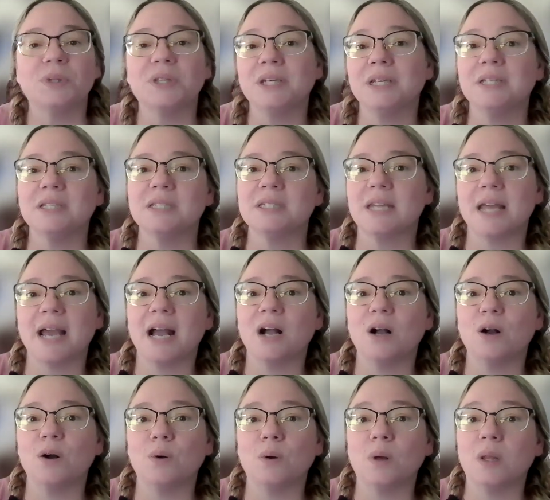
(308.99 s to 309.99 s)
please
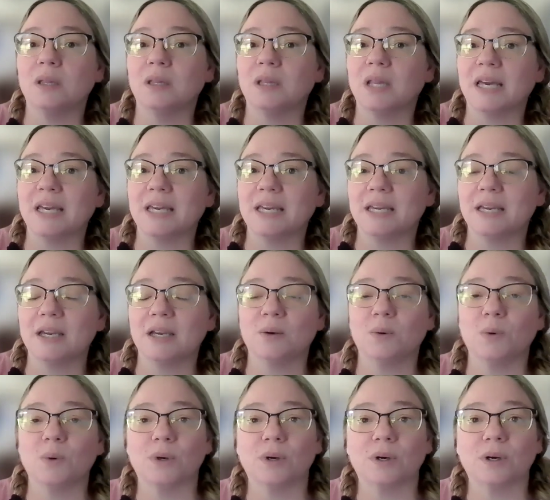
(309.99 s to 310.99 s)
now like
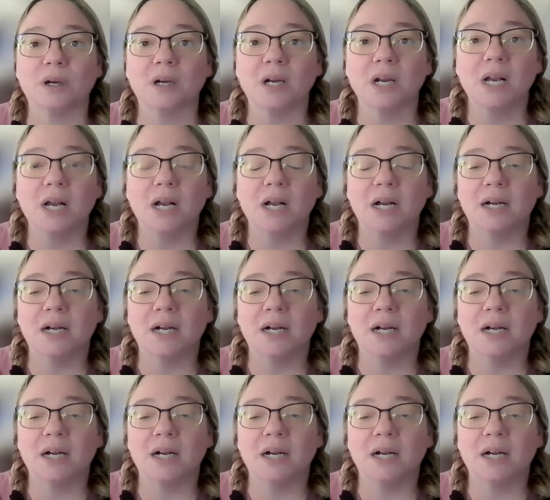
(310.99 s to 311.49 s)
or